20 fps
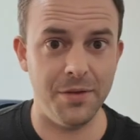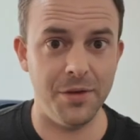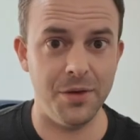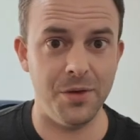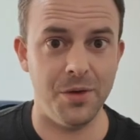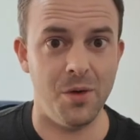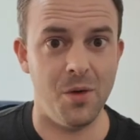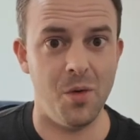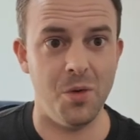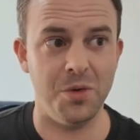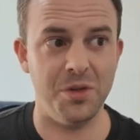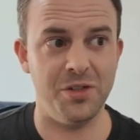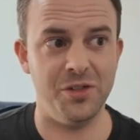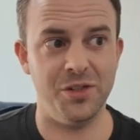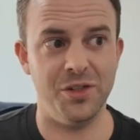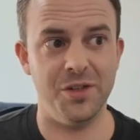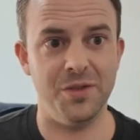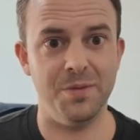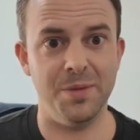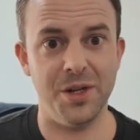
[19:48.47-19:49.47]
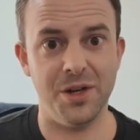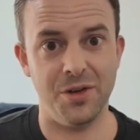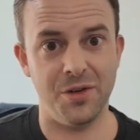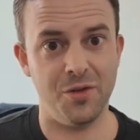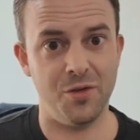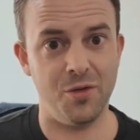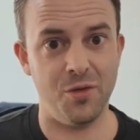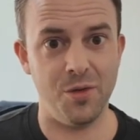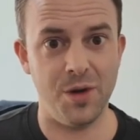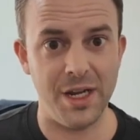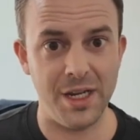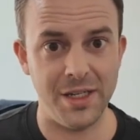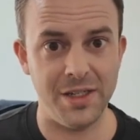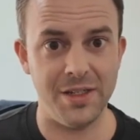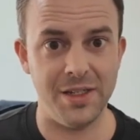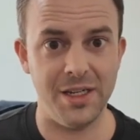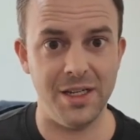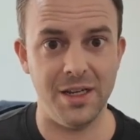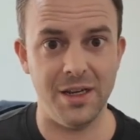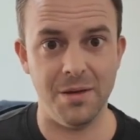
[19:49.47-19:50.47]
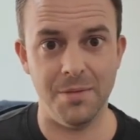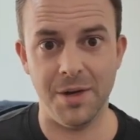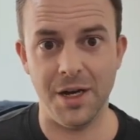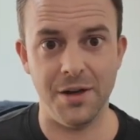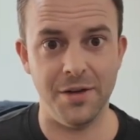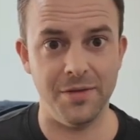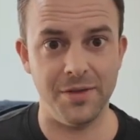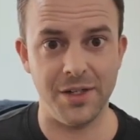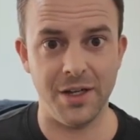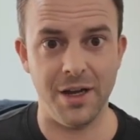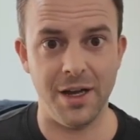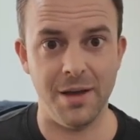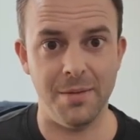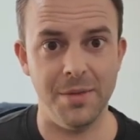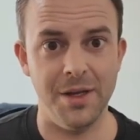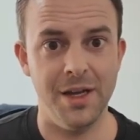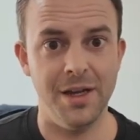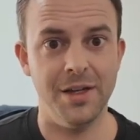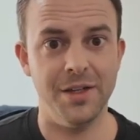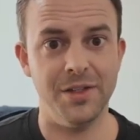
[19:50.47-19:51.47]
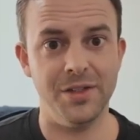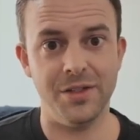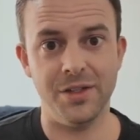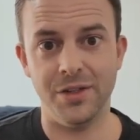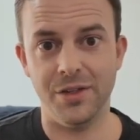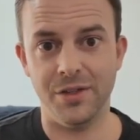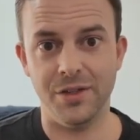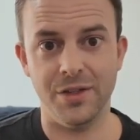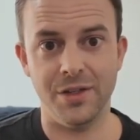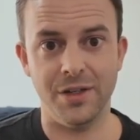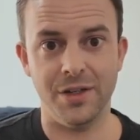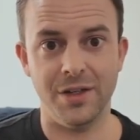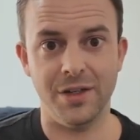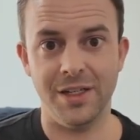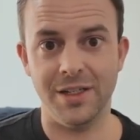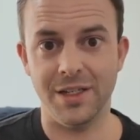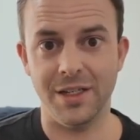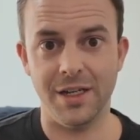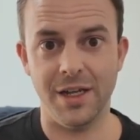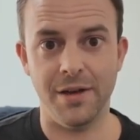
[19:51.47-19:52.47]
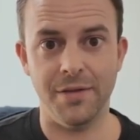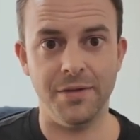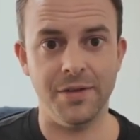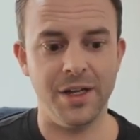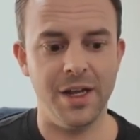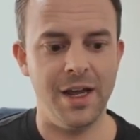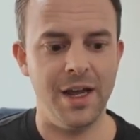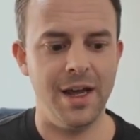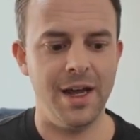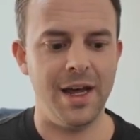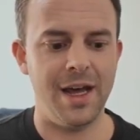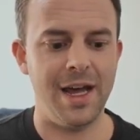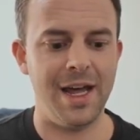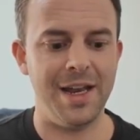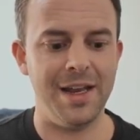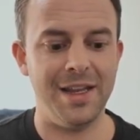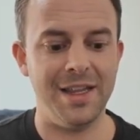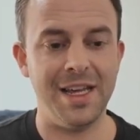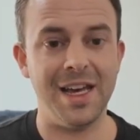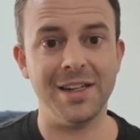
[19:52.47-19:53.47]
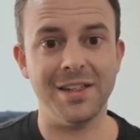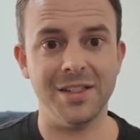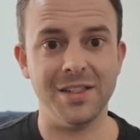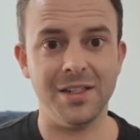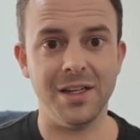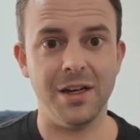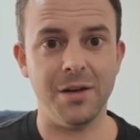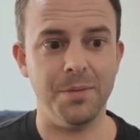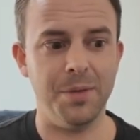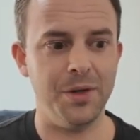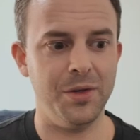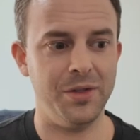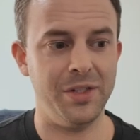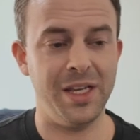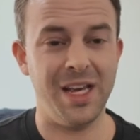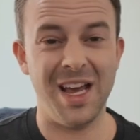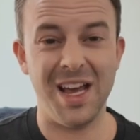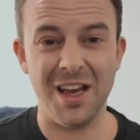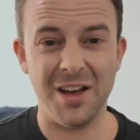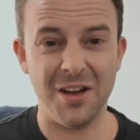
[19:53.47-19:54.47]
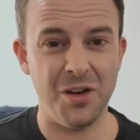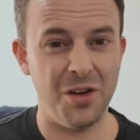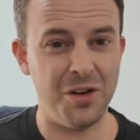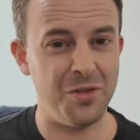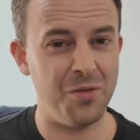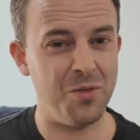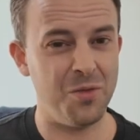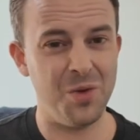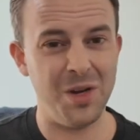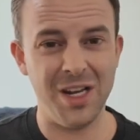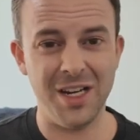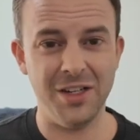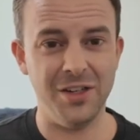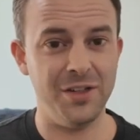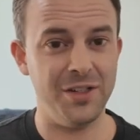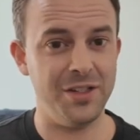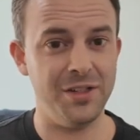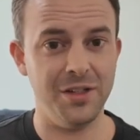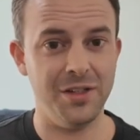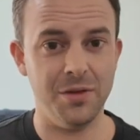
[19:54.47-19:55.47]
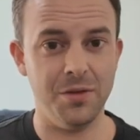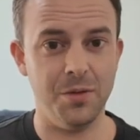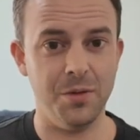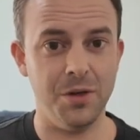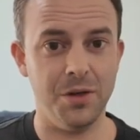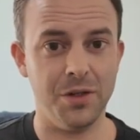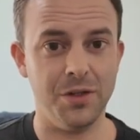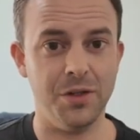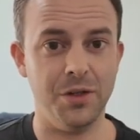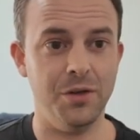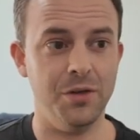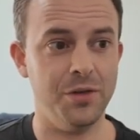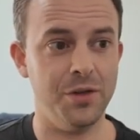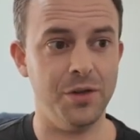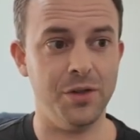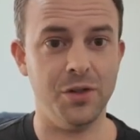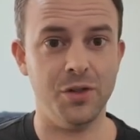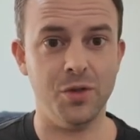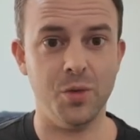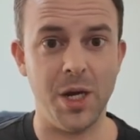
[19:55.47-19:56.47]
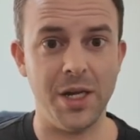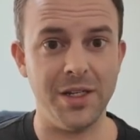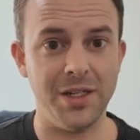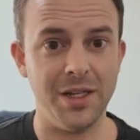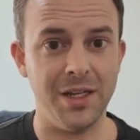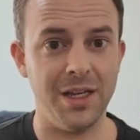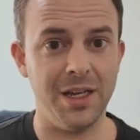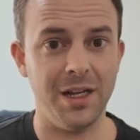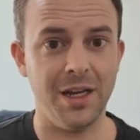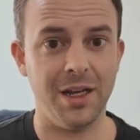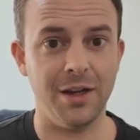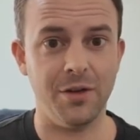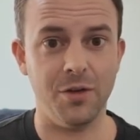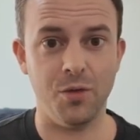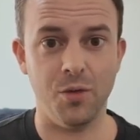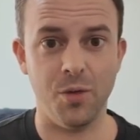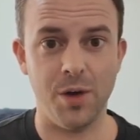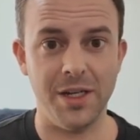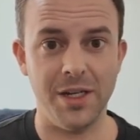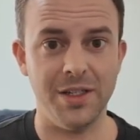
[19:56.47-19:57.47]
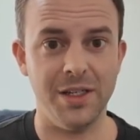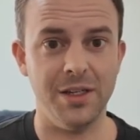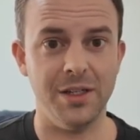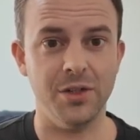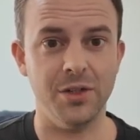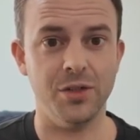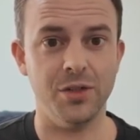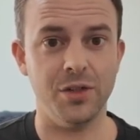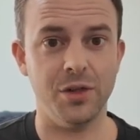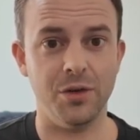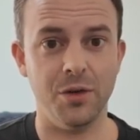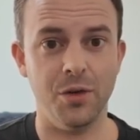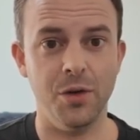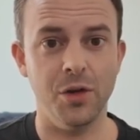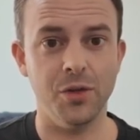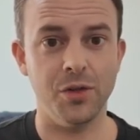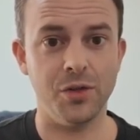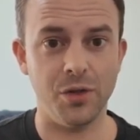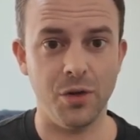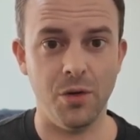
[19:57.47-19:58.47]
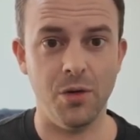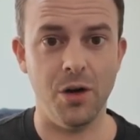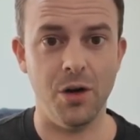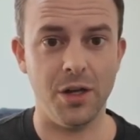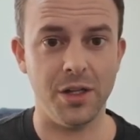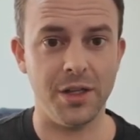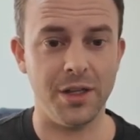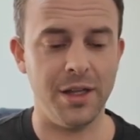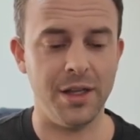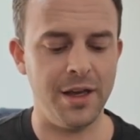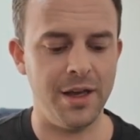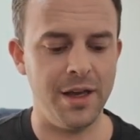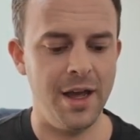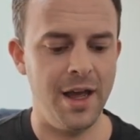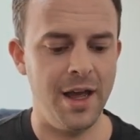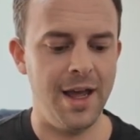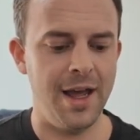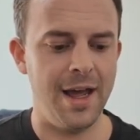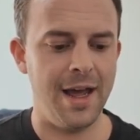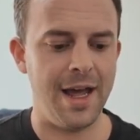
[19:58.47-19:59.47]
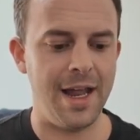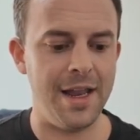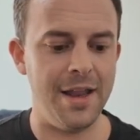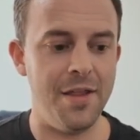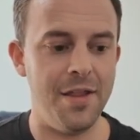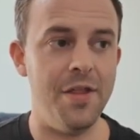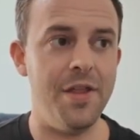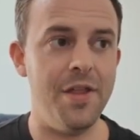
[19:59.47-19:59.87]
full or it's just been a crazy amount of time since it's left. And that sucked because the aircon really just didn't work. So you're just sweating like crazy. It's so hot there. And